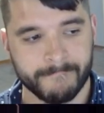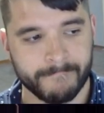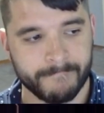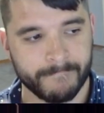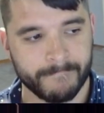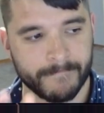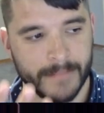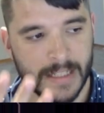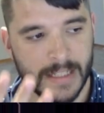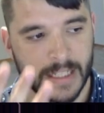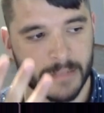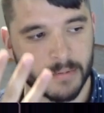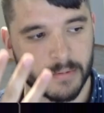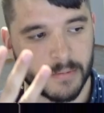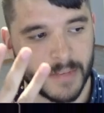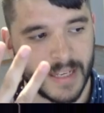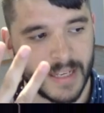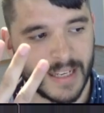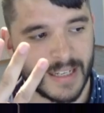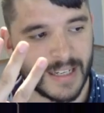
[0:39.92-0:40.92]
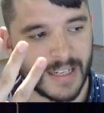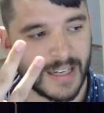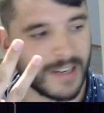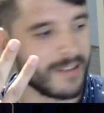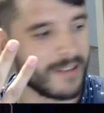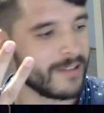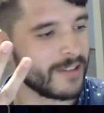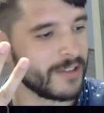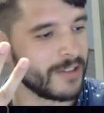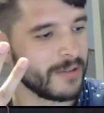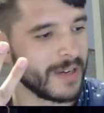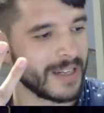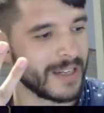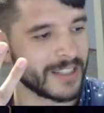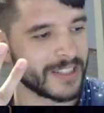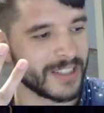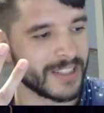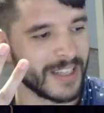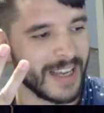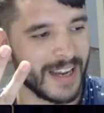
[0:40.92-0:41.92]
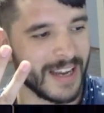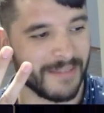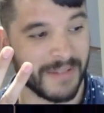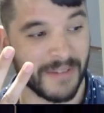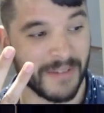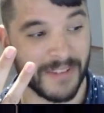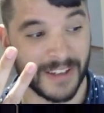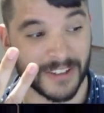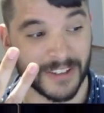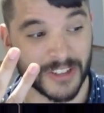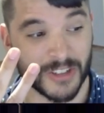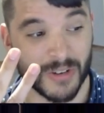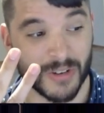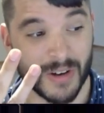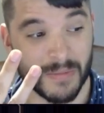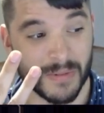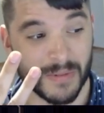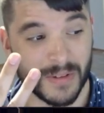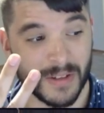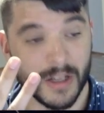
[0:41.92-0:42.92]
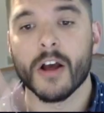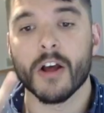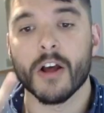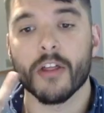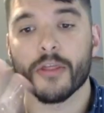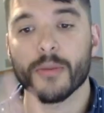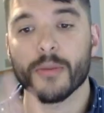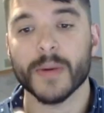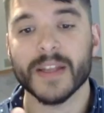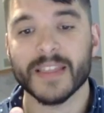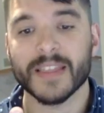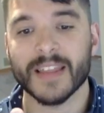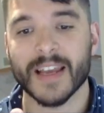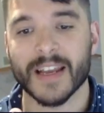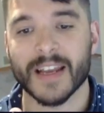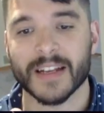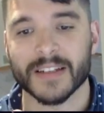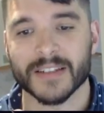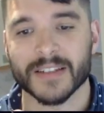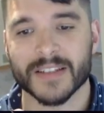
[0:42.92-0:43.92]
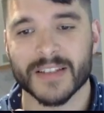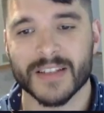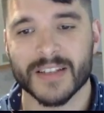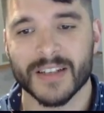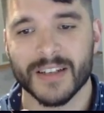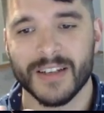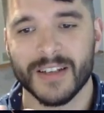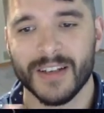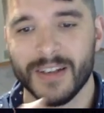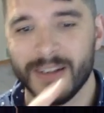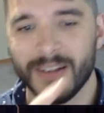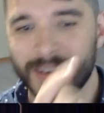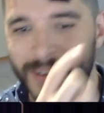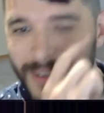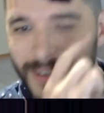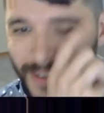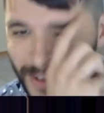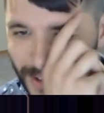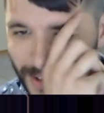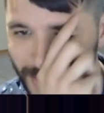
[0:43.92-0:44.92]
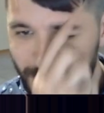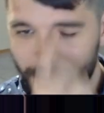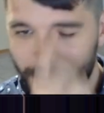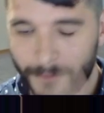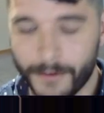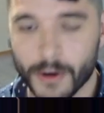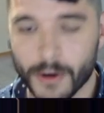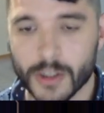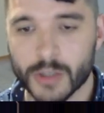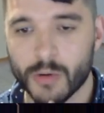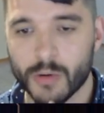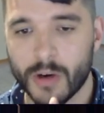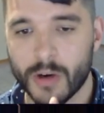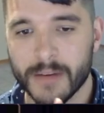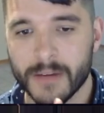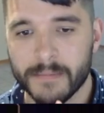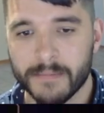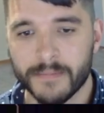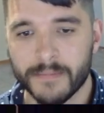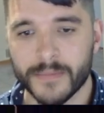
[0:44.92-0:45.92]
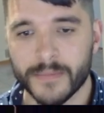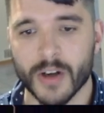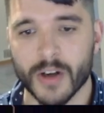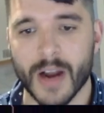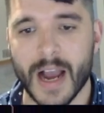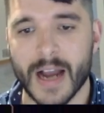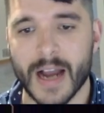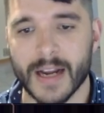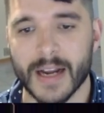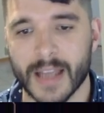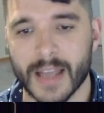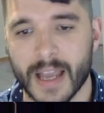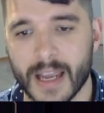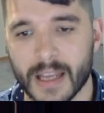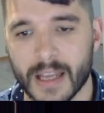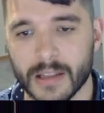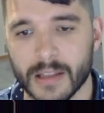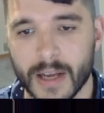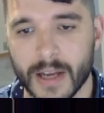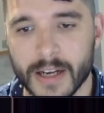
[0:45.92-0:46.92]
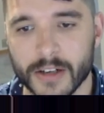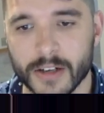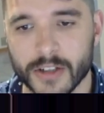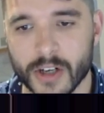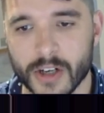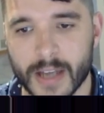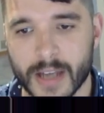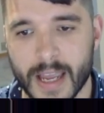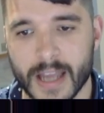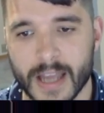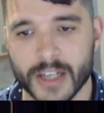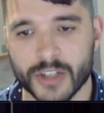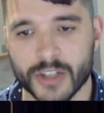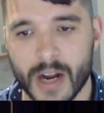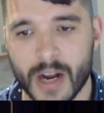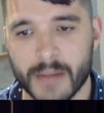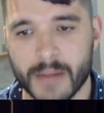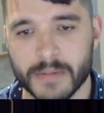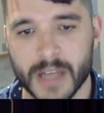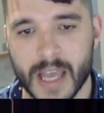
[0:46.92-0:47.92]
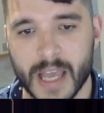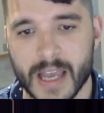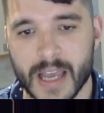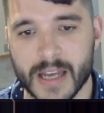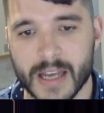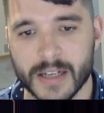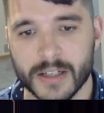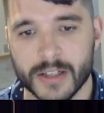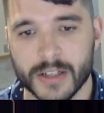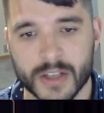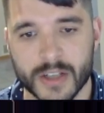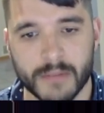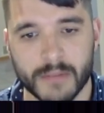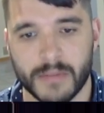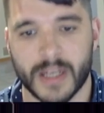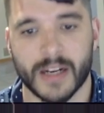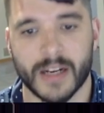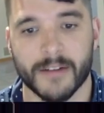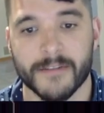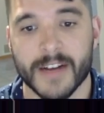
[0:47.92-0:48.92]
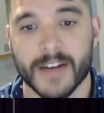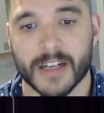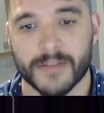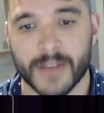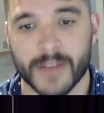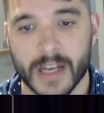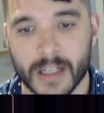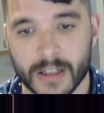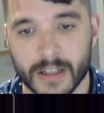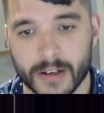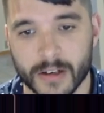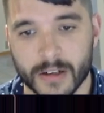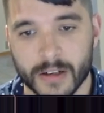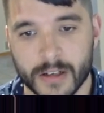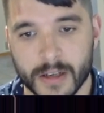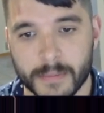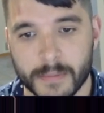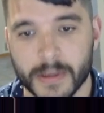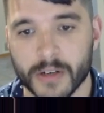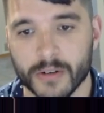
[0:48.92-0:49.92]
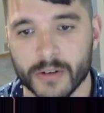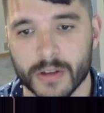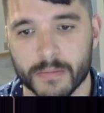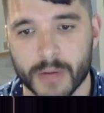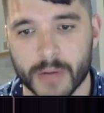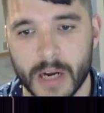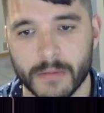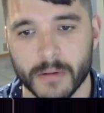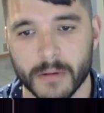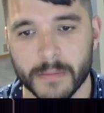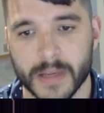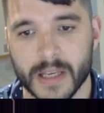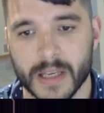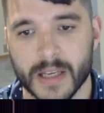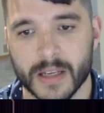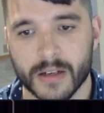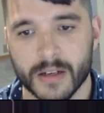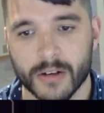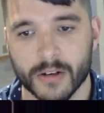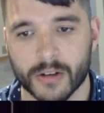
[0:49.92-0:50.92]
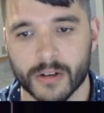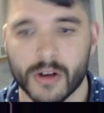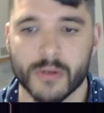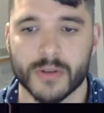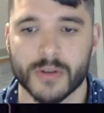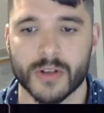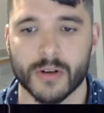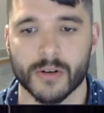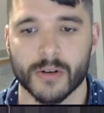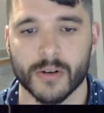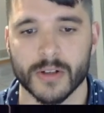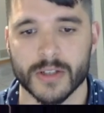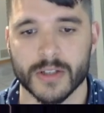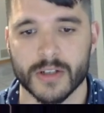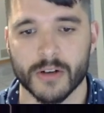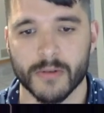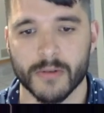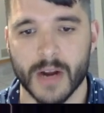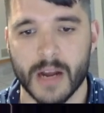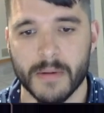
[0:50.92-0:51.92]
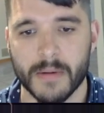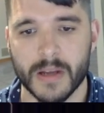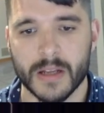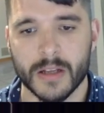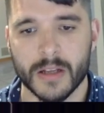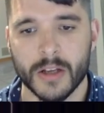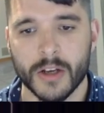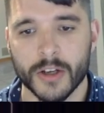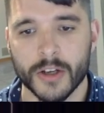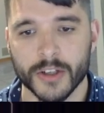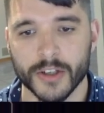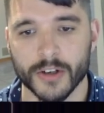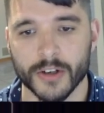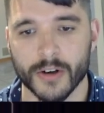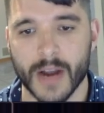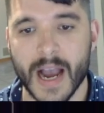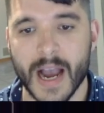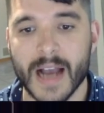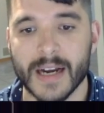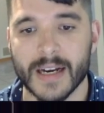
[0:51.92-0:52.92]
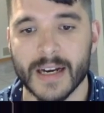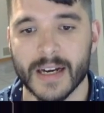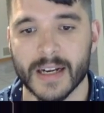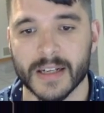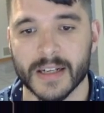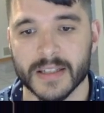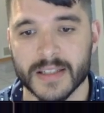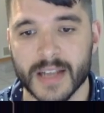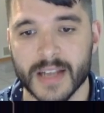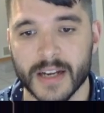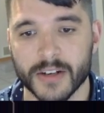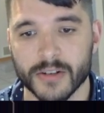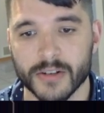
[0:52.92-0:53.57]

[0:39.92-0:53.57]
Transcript: Let me put my hand higher to actually have my fingers show up. 3 things. The first one, you're adding a light or dark hand trap to hand, something like Effect Veiler, Nibiru the Primal Being, or Ghost Ogre and Snow Rabbit. You're adding an extender to